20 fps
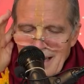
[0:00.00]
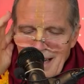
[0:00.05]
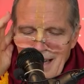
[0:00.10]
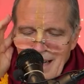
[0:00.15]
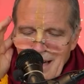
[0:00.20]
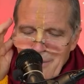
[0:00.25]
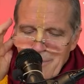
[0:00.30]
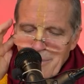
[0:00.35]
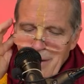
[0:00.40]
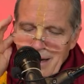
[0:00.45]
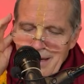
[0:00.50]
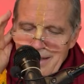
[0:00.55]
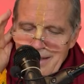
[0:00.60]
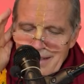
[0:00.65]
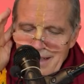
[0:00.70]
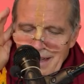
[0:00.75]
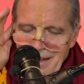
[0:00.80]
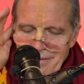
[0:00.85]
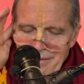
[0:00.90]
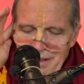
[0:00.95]
a
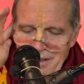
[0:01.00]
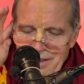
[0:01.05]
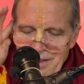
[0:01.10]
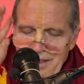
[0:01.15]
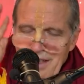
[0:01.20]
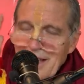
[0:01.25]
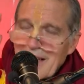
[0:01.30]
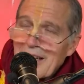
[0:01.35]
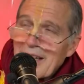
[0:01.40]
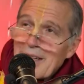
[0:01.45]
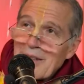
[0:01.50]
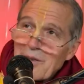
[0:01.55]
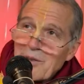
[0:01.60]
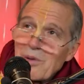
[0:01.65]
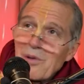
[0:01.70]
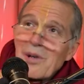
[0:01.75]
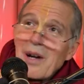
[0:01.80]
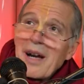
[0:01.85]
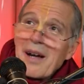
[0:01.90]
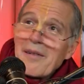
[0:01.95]
mantra which
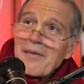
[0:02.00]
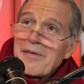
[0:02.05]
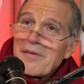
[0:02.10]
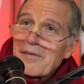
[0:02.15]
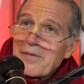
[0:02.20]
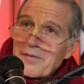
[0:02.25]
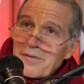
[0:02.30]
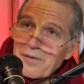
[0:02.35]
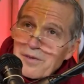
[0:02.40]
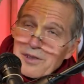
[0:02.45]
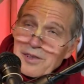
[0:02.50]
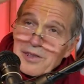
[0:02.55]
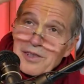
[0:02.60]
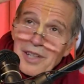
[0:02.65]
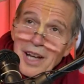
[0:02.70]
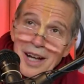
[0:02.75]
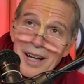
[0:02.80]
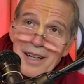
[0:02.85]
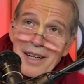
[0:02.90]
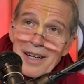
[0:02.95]
you have
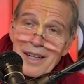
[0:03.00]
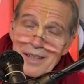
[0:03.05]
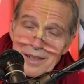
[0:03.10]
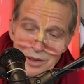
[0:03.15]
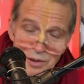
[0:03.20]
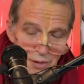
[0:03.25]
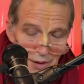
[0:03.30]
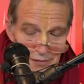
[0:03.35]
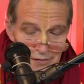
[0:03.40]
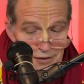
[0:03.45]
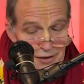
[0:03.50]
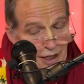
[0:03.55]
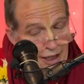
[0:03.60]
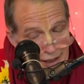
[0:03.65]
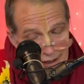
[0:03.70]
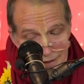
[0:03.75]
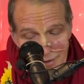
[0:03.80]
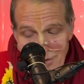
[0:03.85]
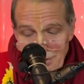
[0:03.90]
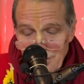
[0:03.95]
sung and you have
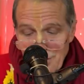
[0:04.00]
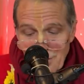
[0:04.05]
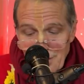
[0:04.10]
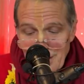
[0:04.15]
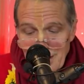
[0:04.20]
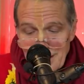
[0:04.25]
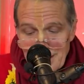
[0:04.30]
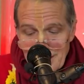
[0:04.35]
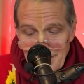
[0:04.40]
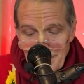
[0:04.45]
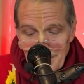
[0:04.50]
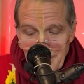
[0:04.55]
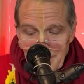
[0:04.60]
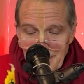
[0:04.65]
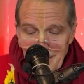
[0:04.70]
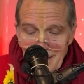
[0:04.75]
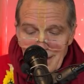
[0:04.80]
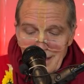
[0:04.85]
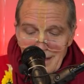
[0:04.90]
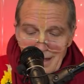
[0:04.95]
danced to it.
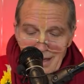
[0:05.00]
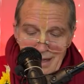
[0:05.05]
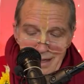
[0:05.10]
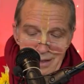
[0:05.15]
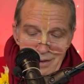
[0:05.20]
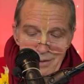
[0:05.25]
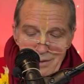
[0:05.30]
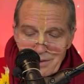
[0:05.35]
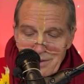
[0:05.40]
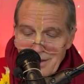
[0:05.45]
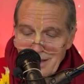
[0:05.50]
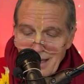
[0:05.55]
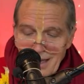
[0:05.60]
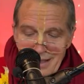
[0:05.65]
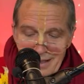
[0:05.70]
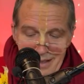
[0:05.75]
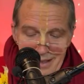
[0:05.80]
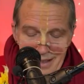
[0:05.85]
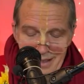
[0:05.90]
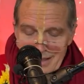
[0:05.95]
It goes
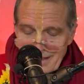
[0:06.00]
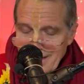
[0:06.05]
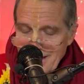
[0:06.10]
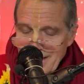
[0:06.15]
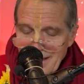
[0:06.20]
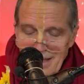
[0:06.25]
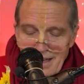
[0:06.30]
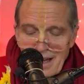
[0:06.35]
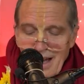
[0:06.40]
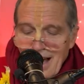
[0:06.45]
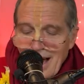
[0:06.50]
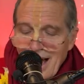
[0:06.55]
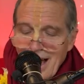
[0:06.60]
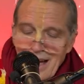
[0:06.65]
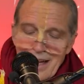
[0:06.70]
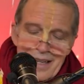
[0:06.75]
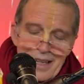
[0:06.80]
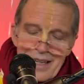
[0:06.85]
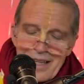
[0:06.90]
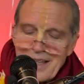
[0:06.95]
like this.
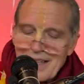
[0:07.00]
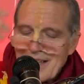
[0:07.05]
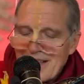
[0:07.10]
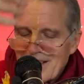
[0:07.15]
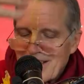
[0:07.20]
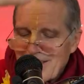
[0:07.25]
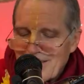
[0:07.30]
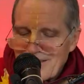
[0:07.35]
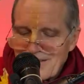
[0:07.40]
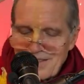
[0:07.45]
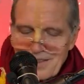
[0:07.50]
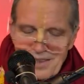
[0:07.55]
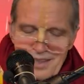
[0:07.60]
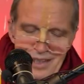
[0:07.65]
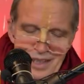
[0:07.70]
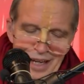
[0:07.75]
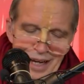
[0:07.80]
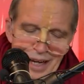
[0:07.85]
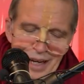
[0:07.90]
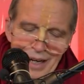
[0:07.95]
Hare Krishna,